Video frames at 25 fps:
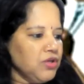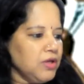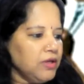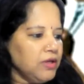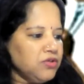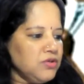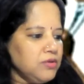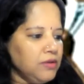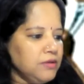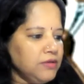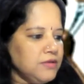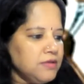
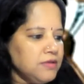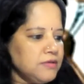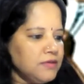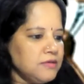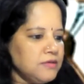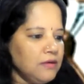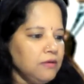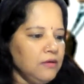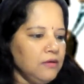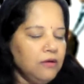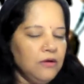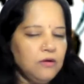Actually, just
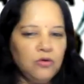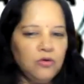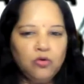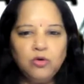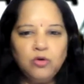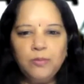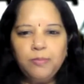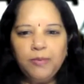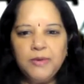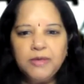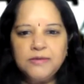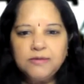
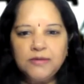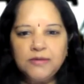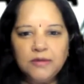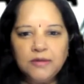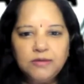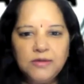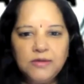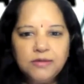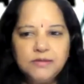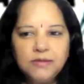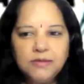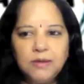could you please
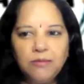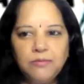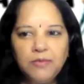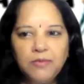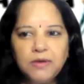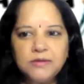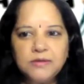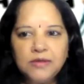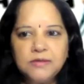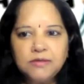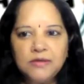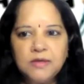suggest some
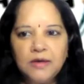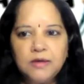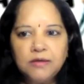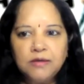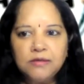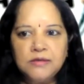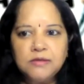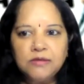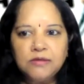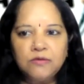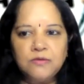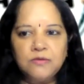
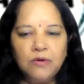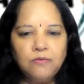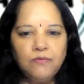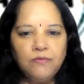exercises